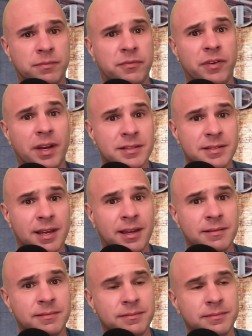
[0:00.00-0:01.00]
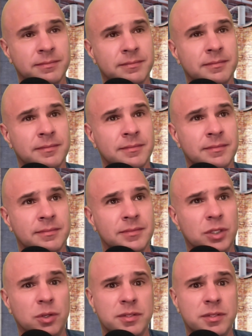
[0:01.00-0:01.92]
Fiancé, do